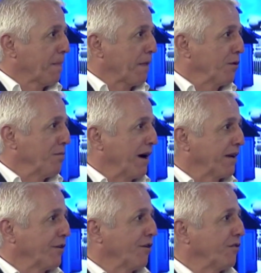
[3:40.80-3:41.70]
who
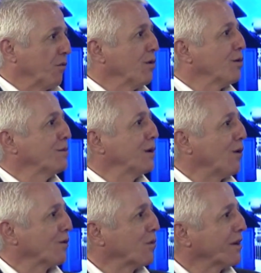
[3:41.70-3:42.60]
made an offer well
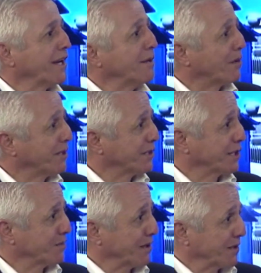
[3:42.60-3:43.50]
beyond what anybody's
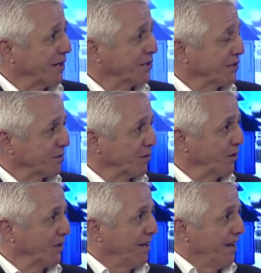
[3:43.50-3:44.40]
expectations
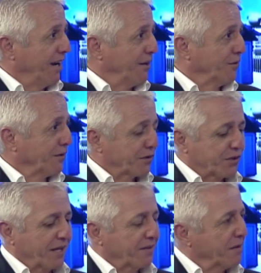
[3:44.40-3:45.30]
were, and all of a
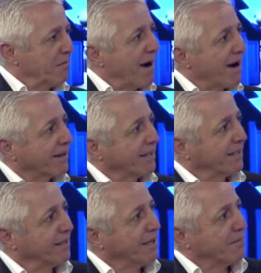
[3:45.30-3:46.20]
sudden the
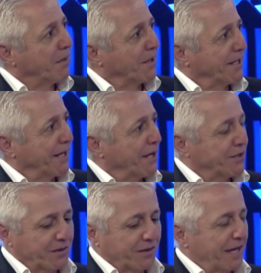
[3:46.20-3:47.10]
marketing by that
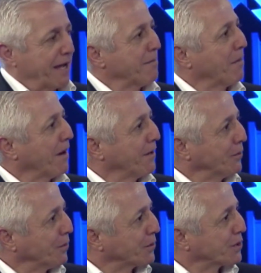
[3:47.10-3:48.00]
agent, the campaign,
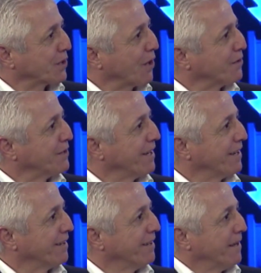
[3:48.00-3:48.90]
all slowed
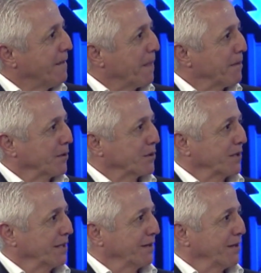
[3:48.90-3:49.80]
down because
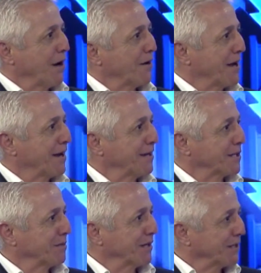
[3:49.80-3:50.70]
the owner had an
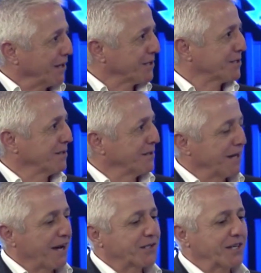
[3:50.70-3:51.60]
expectation, the
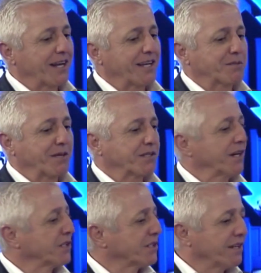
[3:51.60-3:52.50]
agent had an
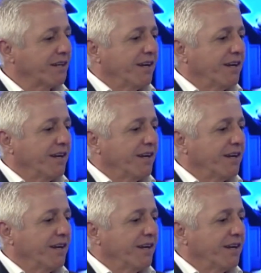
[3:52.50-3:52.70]
expectation,